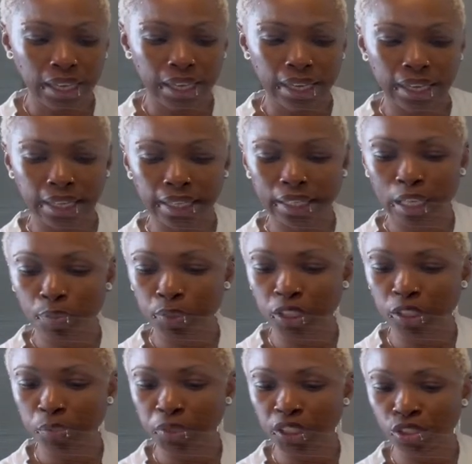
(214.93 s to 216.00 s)
and I'm
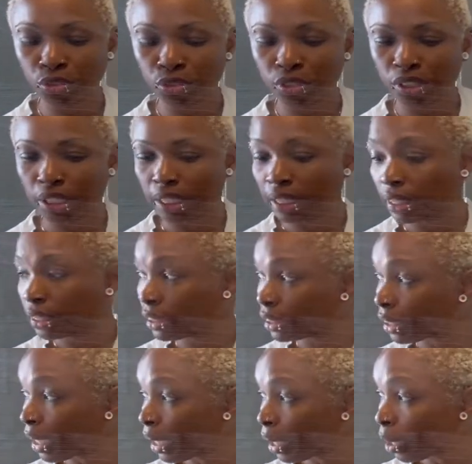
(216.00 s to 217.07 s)
going to be using this
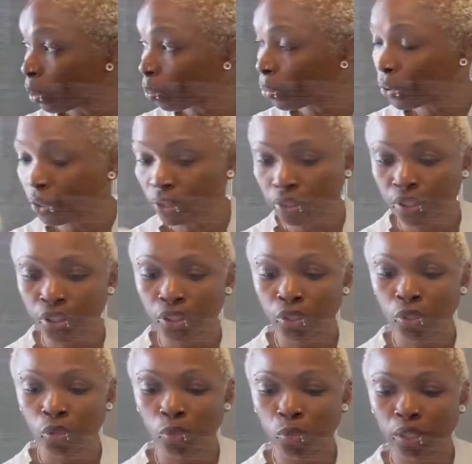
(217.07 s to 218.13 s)
to help
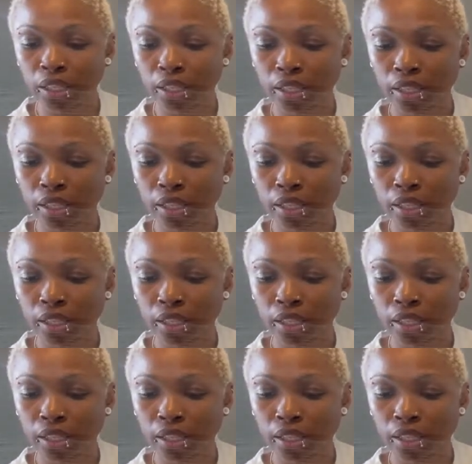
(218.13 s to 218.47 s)
with